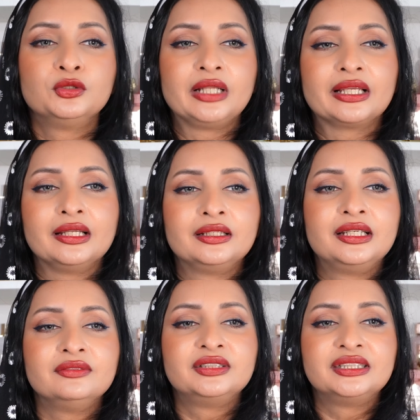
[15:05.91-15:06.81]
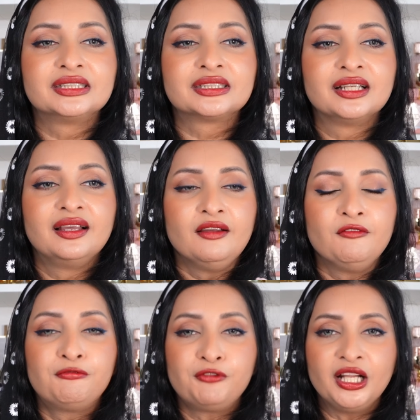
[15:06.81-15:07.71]
like it gives this
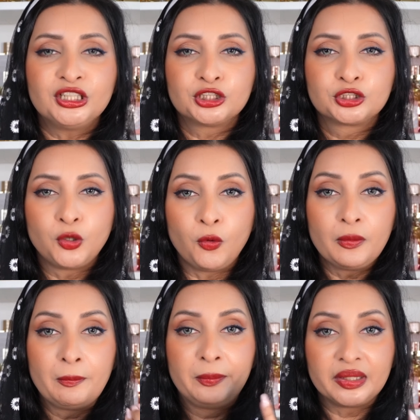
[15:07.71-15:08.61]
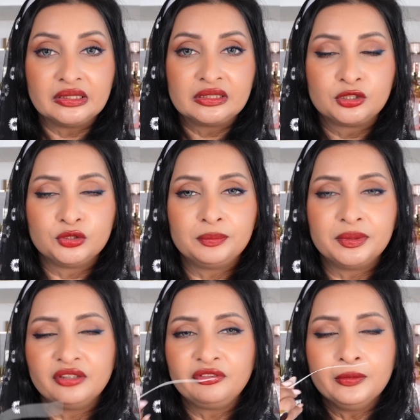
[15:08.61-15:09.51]
fresh, cold burst to the
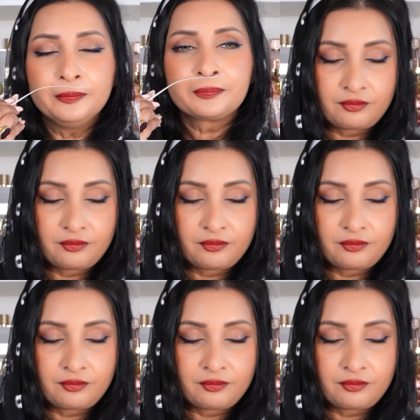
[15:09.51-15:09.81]
perfume.